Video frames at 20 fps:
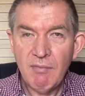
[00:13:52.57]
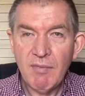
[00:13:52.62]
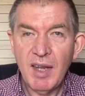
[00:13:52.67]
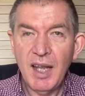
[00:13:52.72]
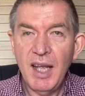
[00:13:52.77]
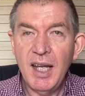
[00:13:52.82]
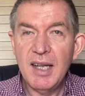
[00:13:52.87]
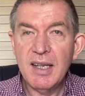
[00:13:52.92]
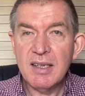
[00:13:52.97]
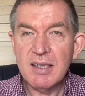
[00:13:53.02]

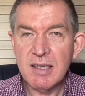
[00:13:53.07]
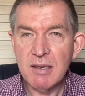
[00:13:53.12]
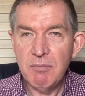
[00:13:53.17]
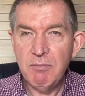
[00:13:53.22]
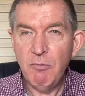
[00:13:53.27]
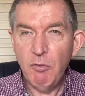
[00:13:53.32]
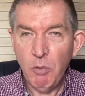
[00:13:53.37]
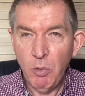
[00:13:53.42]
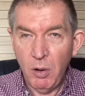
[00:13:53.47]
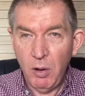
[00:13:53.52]
uh,
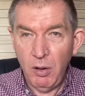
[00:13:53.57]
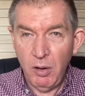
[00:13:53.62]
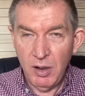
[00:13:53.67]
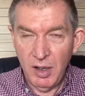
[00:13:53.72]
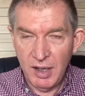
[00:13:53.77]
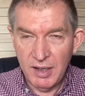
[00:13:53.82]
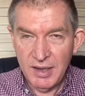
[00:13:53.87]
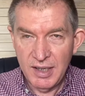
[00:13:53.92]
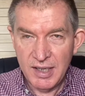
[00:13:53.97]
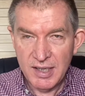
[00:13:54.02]
wall
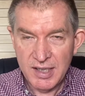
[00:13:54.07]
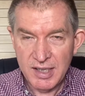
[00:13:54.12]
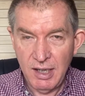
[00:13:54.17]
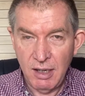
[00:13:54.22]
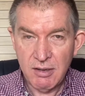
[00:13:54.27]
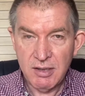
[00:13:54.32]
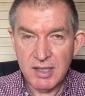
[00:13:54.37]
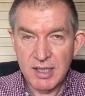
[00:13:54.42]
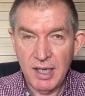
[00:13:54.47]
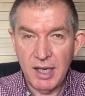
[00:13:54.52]
on the
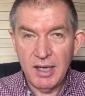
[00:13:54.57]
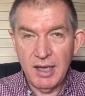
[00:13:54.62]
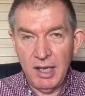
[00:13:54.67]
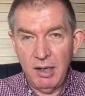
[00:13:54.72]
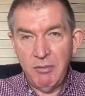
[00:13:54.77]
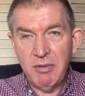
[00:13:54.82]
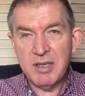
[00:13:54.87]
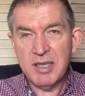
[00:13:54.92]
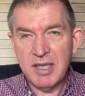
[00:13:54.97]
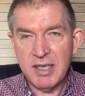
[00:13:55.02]
south side, there
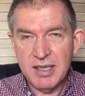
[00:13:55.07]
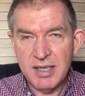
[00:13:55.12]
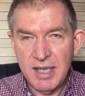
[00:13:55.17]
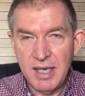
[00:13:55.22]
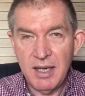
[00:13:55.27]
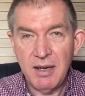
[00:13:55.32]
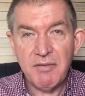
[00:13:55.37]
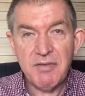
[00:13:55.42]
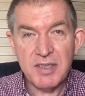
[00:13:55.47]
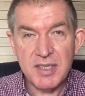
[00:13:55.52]
was a
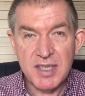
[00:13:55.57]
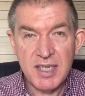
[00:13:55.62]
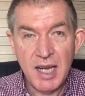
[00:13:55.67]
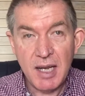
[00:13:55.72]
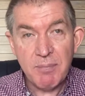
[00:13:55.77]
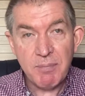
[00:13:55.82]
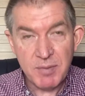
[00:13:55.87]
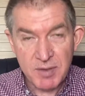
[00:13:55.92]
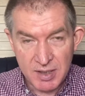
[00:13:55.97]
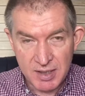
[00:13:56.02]
set of
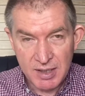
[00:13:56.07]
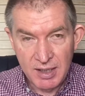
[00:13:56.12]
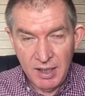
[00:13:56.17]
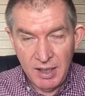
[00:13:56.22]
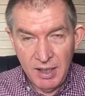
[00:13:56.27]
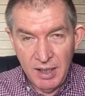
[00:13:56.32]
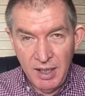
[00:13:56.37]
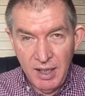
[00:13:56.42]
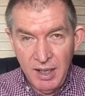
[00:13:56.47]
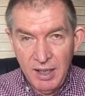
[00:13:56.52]
steps
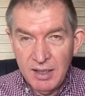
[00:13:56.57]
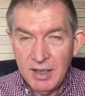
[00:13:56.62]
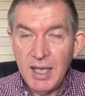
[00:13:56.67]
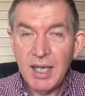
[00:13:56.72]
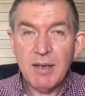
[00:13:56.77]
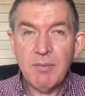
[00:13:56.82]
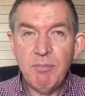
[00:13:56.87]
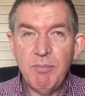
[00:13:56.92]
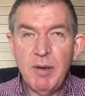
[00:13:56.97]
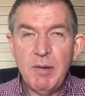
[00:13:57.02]

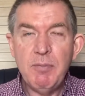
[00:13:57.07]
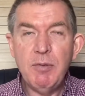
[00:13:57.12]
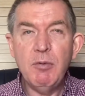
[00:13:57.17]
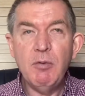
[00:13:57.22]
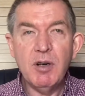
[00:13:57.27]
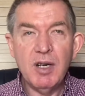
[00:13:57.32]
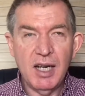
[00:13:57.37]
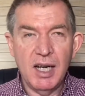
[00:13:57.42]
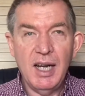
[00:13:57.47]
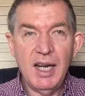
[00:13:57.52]
that people
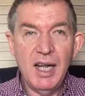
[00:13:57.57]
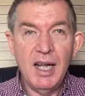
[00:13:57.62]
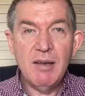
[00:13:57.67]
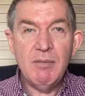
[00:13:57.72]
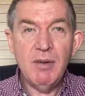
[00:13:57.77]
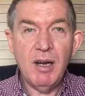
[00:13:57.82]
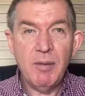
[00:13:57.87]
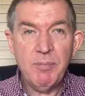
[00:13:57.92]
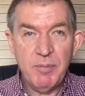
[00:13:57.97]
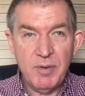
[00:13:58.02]
would
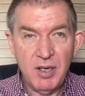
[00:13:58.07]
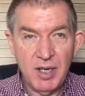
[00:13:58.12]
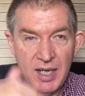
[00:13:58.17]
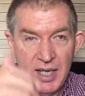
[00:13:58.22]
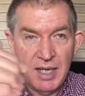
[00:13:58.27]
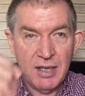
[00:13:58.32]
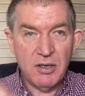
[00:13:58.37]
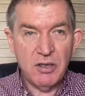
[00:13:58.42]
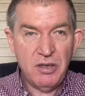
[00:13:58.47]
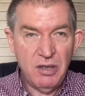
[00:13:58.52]
climb up to
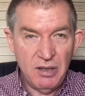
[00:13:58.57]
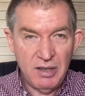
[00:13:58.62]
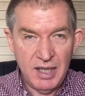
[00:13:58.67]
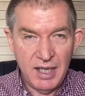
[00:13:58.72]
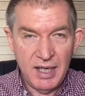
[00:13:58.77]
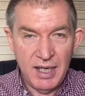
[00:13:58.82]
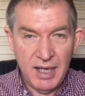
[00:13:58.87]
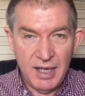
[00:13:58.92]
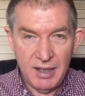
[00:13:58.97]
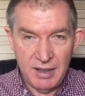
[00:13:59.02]
get to the
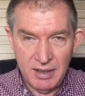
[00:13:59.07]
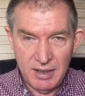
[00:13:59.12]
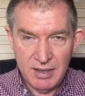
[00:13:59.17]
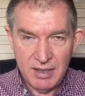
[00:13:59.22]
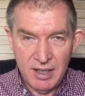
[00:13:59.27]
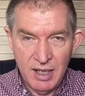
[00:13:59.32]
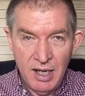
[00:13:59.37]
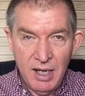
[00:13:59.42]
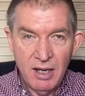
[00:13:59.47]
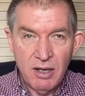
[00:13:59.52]

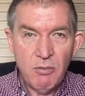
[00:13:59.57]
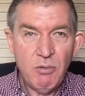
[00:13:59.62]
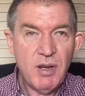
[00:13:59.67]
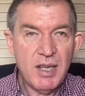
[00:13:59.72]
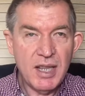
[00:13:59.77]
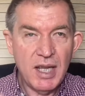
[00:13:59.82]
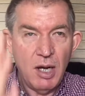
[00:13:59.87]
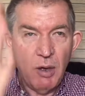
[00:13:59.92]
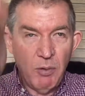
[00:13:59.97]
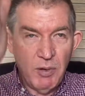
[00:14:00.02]
gates where
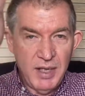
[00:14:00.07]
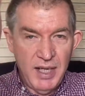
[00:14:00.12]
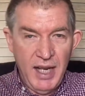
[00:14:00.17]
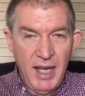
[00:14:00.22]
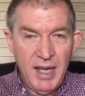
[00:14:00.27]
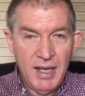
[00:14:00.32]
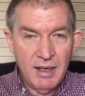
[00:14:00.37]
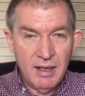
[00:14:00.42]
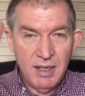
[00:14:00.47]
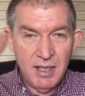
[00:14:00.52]
they would
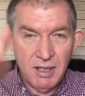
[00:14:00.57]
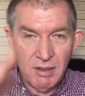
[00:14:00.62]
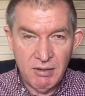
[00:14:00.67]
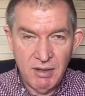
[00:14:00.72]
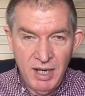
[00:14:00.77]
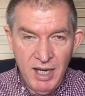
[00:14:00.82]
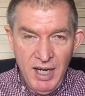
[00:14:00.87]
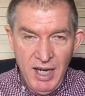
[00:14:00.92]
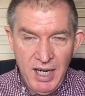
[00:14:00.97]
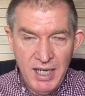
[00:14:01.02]
enter.
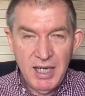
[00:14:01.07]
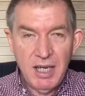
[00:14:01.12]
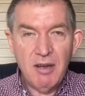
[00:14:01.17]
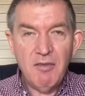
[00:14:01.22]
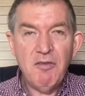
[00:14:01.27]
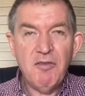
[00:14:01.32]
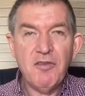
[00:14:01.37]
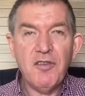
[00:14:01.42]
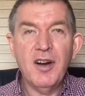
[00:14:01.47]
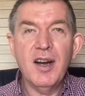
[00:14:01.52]
And in
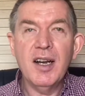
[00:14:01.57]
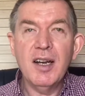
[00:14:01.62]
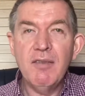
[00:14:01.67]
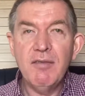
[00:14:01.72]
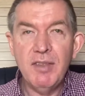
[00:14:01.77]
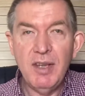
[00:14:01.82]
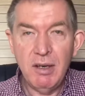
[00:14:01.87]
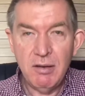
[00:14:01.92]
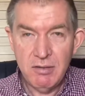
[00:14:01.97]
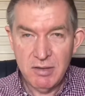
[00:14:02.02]
front
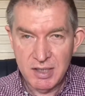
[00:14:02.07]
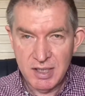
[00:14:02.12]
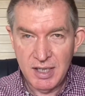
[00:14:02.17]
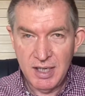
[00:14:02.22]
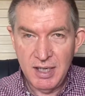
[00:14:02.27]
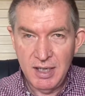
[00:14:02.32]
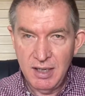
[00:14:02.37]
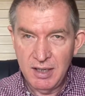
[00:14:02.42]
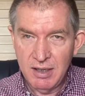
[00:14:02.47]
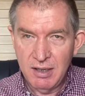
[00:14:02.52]
of those,
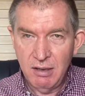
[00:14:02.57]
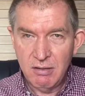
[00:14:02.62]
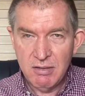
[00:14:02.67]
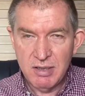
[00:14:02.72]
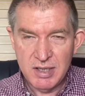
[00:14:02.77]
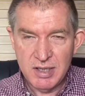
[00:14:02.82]
those